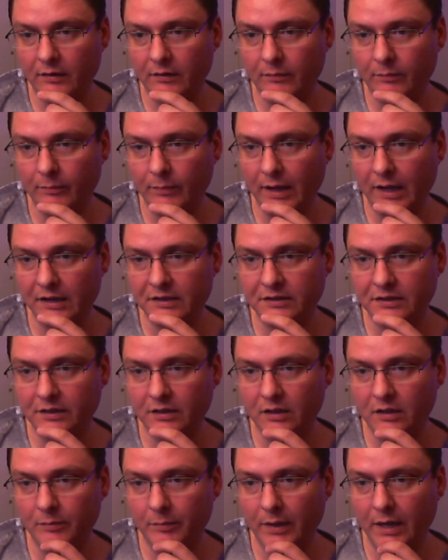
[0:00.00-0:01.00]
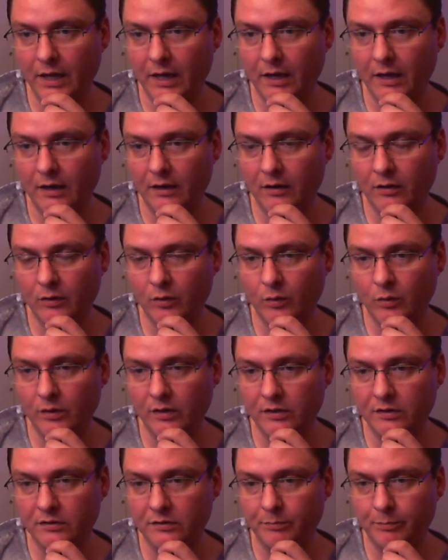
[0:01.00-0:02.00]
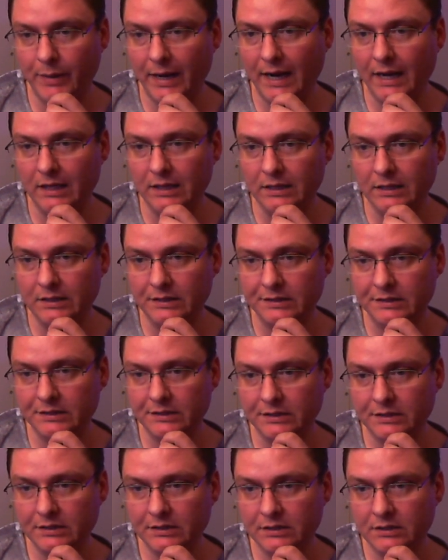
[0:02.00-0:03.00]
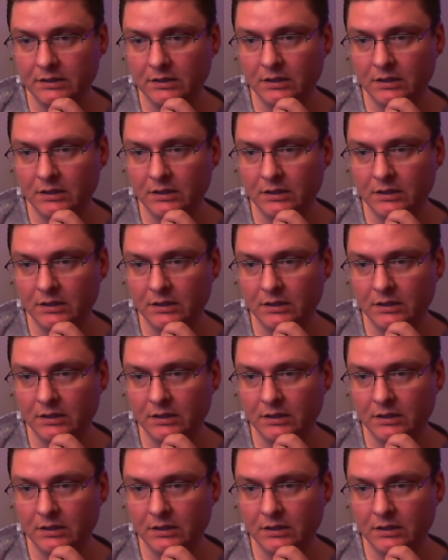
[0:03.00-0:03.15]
a masculine man who is balanced.